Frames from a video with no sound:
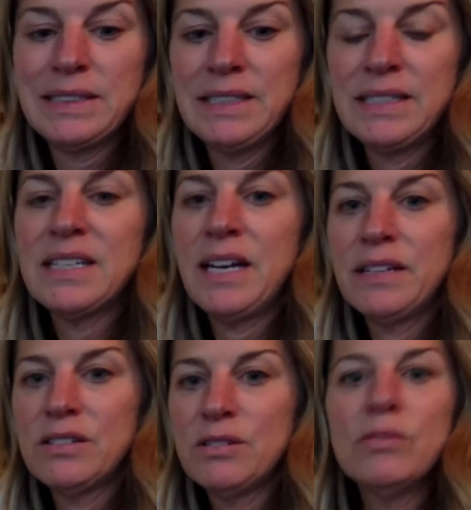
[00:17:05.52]
it
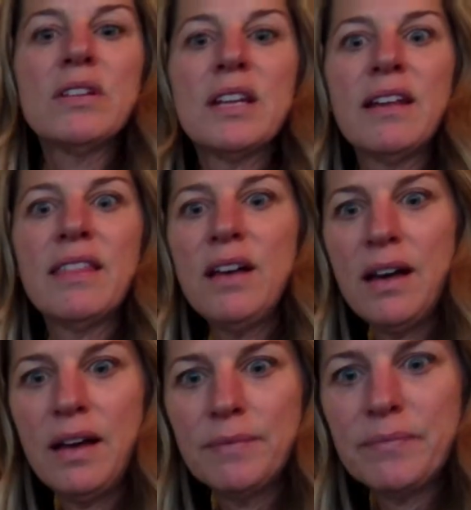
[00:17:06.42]
died sooner than I
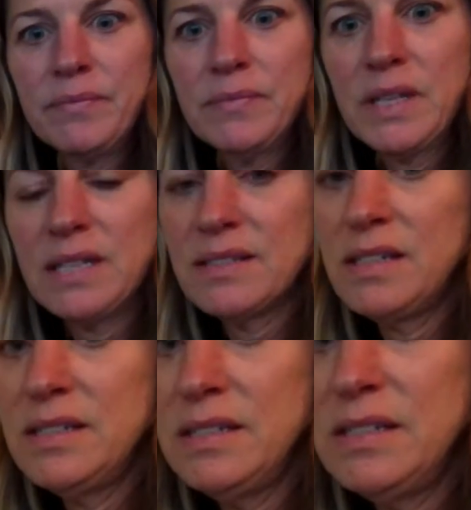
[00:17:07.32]
thought, because
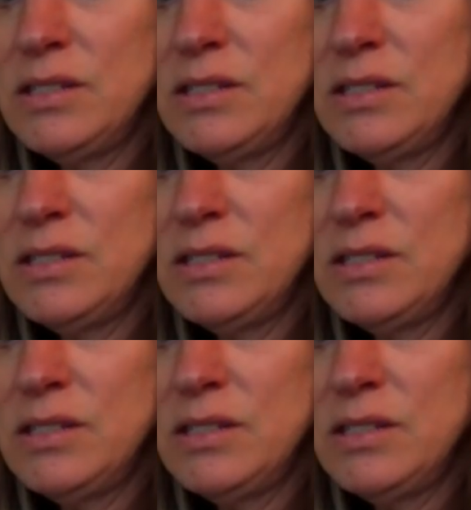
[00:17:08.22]
I did